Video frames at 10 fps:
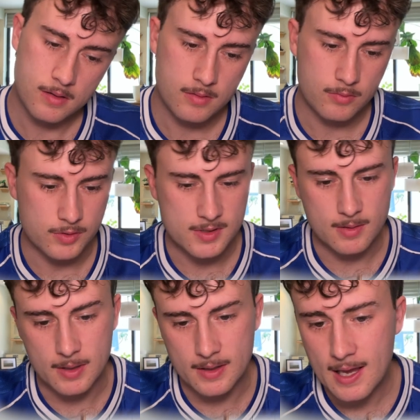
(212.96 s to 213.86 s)
We'll see
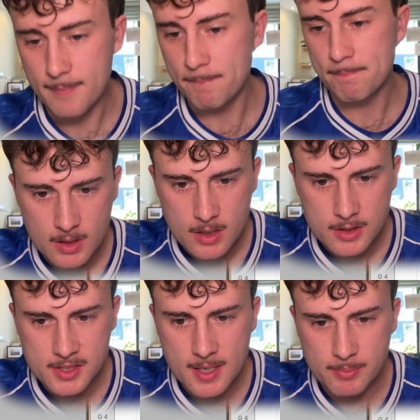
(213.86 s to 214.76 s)
about that.
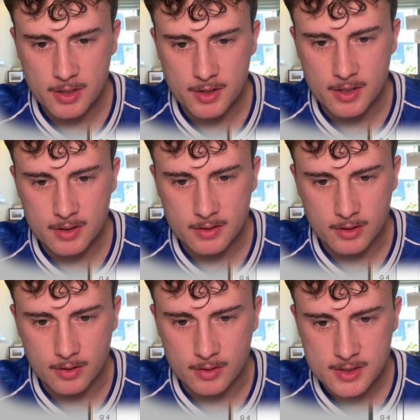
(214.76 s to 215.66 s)
There's a couple other
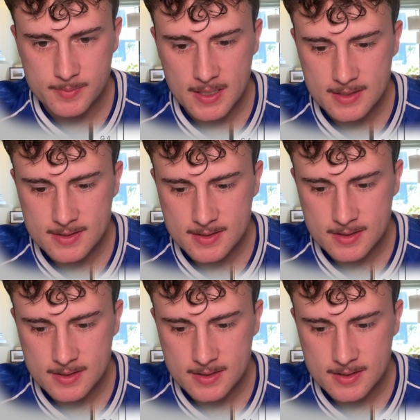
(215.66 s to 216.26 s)
little spots.